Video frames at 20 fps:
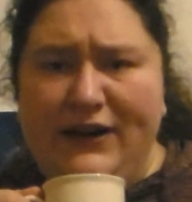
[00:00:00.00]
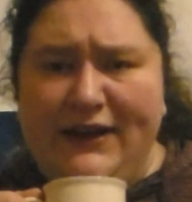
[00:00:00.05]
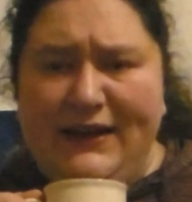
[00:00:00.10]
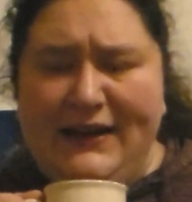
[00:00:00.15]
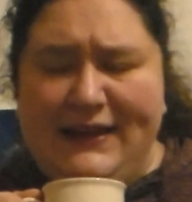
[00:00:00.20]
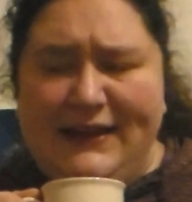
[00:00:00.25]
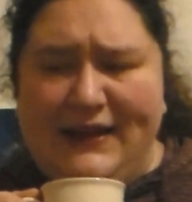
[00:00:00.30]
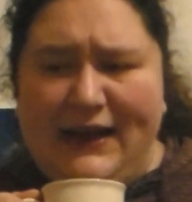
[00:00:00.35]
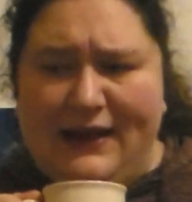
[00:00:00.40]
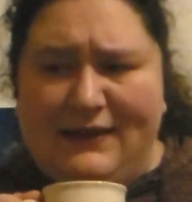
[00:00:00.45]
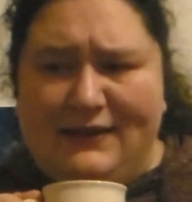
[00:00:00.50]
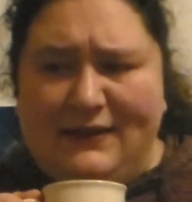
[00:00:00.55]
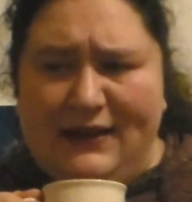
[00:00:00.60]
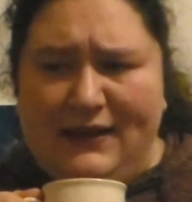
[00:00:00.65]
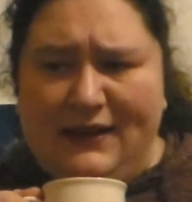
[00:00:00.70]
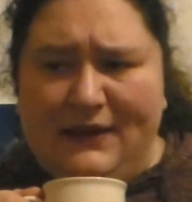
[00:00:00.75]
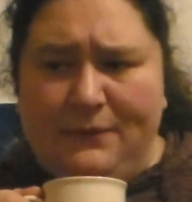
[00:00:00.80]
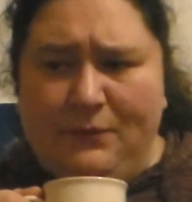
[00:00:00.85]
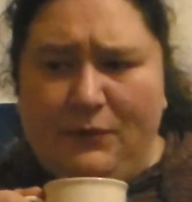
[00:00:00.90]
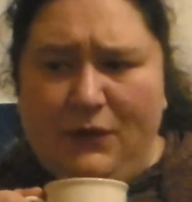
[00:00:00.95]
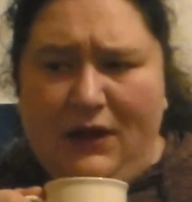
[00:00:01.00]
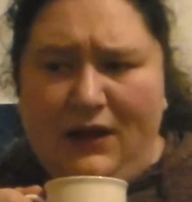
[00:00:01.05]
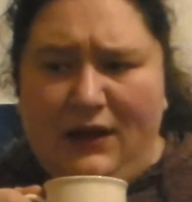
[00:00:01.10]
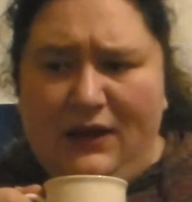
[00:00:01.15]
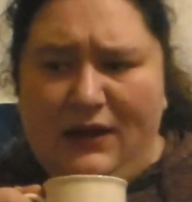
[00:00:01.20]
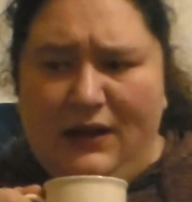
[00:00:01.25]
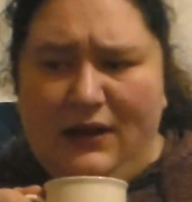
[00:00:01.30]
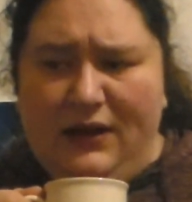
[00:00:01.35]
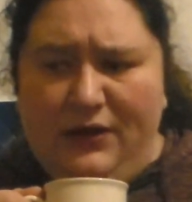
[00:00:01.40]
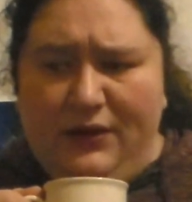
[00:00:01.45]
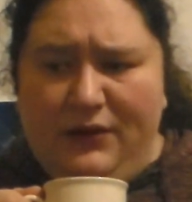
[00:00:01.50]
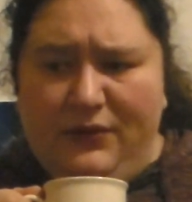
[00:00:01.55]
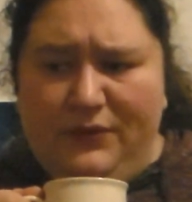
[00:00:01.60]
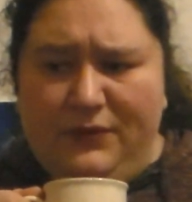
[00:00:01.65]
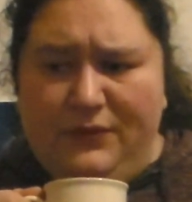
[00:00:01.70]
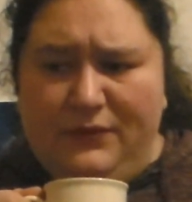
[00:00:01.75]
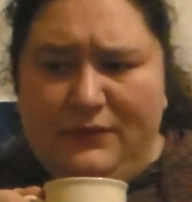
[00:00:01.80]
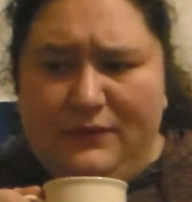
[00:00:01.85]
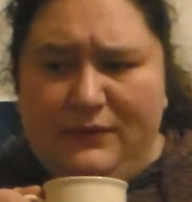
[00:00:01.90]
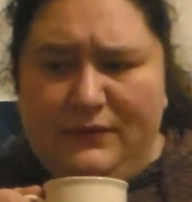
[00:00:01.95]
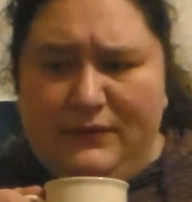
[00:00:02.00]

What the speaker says: really getting, you know,